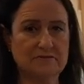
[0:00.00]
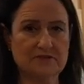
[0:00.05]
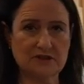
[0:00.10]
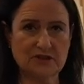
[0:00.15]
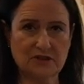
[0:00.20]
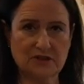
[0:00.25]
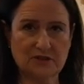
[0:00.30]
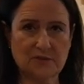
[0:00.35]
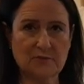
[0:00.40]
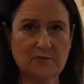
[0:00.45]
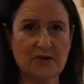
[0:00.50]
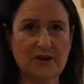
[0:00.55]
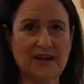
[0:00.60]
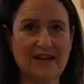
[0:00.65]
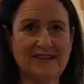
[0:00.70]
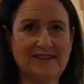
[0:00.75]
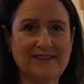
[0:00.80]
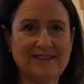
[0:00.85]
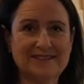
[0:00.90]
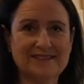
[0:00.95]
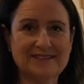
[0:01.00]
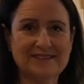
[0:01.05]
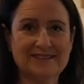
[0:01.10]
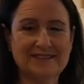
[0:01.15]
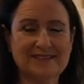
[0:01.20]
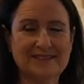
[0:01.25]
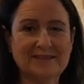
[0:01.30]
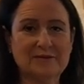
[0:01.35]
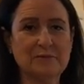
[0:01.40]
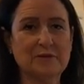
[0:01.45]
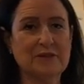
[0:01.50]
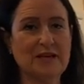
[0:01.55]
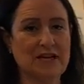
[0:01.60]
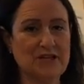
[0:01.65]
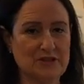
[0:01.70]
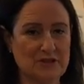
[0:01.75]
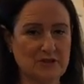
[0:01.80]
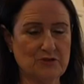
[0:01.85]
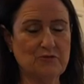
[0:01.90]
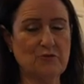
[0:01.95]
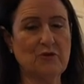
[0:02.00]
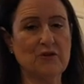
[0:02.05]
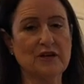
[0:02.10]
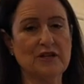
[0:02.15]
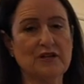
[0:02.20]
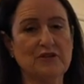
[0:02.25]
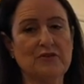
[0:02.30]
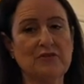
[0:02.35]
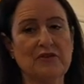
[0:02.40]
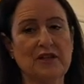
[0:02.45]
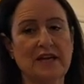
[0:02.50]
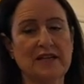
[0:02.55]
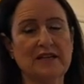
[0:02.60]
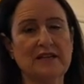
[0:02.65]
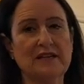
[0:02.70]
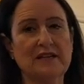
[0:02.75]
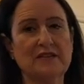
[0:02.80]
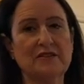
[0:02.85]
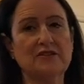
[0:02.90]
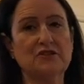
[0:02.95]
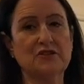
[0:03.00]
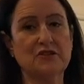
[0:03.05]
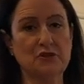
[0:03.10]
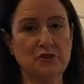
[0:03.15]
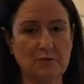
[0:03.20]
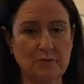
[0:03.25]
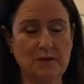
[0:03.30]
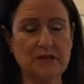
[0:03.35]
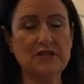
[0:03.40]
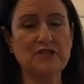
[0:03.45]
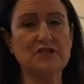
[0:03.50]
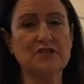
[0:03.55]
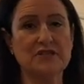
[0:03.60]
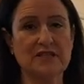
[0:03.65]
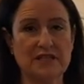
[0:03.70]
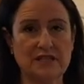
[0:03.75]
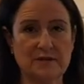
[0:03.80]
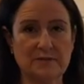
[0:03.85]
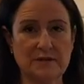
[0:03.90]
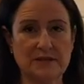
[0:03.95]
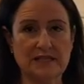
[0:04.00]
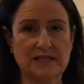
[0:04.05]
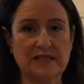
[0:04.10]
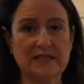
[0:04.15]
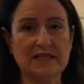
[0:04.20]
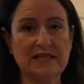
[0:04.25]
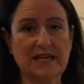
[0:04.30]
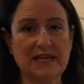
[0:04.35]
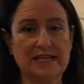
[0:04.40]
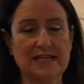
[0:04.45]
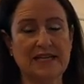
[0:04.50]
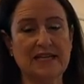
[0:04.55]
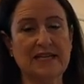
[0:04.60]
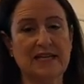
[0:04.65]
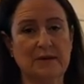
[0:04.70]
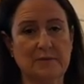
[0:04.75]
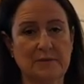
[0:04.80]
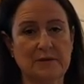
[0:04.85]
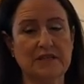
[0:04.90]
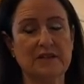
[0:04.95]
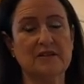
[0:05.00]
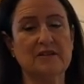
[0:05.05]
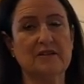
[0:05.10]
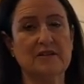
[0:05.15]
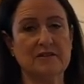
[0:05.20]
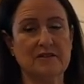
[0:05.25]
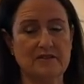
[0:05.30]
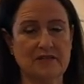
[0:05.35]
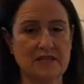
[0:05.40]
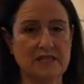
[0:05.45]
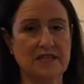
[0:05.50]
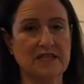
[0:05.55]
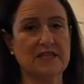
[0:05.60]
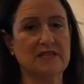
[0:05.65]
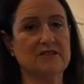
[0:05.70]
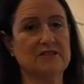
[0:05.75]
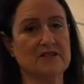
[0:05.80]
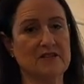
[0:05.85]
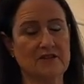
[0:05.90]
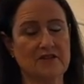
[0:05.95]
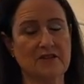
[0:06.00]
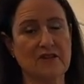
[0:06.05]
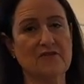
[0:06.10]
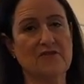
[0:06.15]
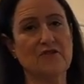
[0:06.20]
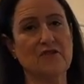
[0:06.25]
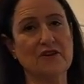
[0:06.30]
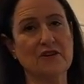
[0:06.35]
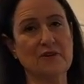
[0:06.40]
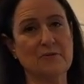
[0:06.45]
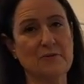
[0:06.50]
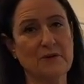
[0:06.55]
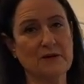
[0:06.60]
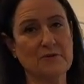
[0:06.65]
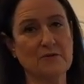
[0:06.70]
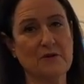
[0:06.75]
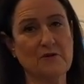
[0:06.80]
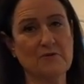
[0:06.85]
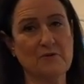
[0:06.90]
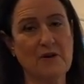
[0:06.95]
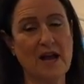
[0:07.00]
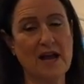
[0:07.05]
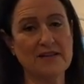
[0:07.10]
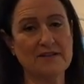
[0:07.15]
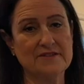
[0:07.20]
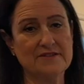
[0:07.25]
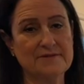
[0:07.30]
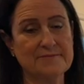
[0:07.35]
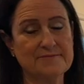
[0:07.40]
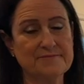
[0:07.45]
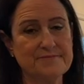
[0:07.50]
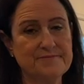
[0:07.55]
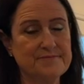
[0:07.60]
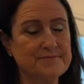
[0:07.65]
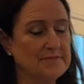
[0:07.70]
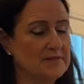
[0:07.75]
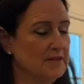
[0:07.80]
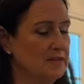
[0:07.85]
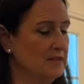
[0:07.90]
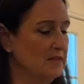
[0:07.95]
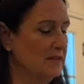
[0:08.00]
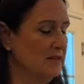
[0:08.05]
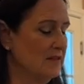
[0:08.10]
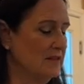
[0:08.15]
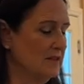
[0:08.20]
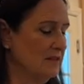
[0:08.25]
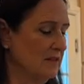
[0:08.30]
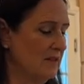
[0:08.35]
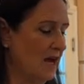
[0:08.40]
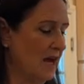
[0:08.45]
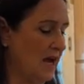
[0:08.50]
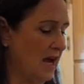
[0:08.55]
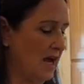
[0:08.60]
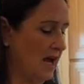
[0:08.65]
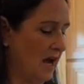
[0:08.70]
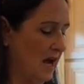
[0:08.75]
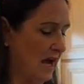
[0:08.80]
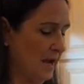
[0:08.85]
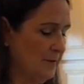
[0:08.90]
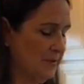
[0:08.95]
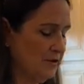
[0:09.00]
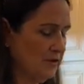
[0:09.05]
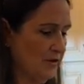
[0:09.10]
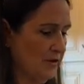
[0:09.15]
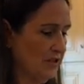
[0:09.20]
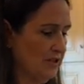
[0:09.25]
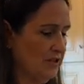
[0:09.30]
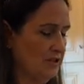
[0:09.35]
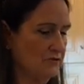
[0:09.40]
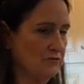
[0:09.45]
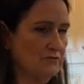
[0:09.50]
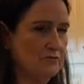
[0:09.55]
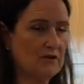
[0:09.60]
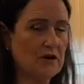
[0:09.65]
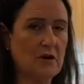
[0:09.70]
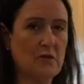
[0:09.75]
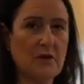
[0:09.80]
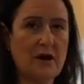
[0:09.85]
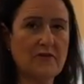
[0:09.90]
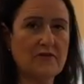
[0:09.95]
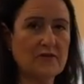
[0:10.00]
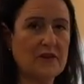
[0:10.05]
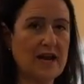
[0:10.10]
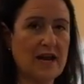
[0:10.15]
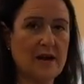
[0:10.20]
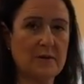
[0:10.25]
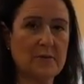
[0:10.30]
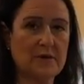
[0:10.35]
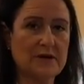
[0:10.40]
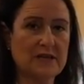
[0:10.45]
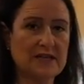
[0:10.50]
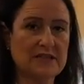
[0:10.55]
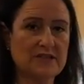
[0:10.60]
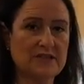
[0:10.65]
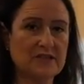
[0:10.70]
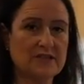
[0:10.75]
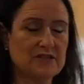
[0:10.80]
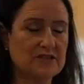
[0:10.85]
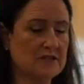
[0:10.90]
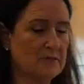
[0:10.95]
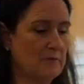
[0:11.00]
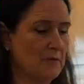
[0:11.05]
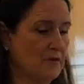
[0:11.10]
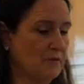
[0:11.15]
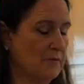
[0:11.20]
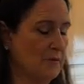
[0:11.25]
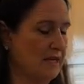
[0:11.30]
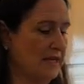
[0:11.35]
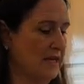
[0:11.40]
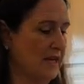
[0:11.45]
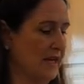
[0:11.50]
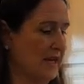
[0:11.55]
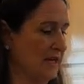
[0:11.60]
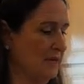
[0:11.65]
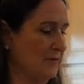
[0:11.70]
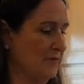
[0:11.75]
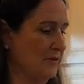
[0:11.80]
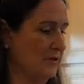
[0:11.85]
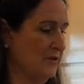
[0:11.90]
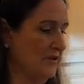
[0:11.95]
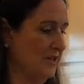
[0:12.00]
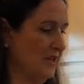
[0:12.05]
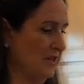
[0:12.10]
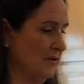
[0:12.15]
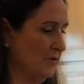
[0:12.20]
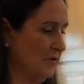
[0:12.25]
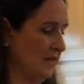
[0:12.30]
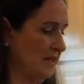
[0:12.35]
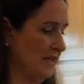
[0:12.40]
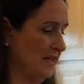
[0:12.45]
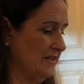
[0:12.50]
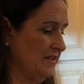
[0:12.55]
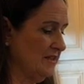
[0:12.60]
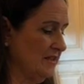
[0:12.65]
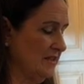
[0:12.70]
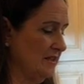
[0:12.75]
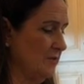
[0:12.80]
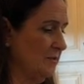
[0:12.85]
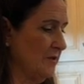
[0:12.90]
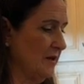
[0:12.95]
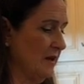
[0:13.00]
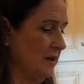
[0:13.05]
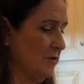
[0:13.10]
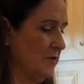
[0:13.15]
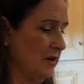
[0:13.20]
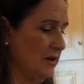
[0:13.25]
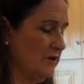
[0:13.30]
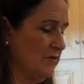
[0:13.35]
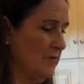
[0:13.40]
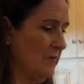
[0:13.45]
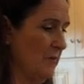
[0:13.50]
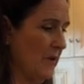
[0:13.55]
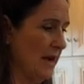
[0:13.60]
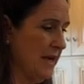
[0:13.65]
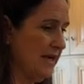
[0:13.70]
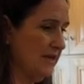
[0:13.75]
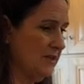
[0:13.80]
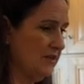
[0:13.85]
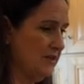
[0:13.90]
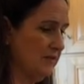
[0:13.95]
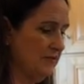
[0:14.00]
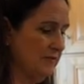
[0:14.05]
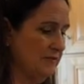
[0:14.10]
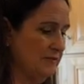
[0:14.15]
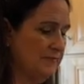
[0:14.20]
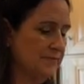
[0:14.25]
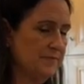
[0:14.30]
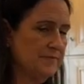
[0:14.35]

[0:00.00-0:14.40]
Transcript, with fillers: to your bread, but I do warn you that too much cinnamon can inhibit the yeast, and therefore your bread won't rise. I'm going to go off camera in just a moment and put the ingredients in, but I want to remind you